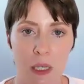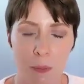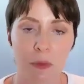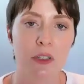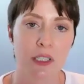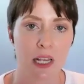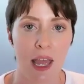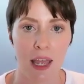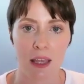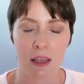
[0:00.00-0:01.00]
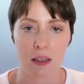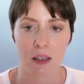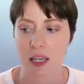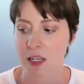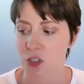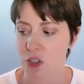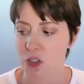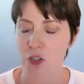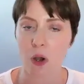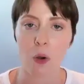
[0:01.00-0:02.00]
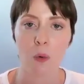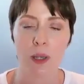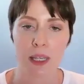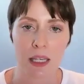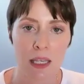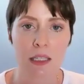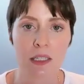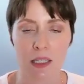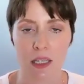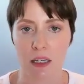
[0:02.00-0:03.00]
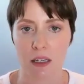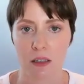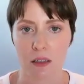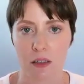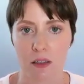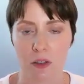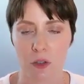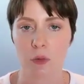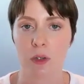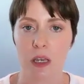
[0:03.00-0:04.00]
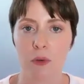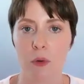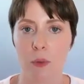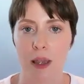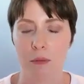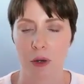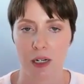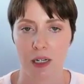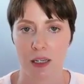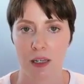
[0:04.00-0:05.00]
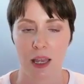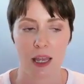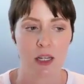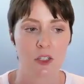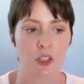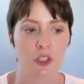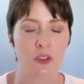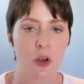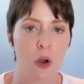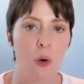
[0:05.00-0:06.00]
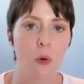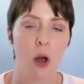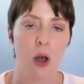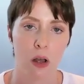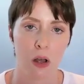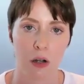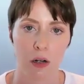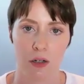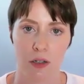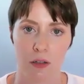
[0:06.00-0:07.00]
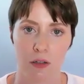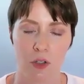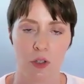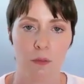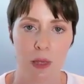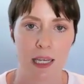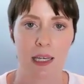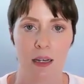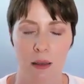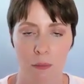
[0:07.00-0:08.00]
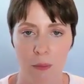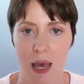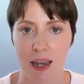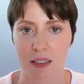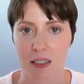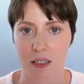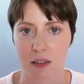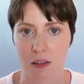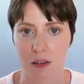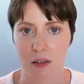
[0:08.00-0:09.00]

People say it's so easy to give away money and it's so hard to make an impact.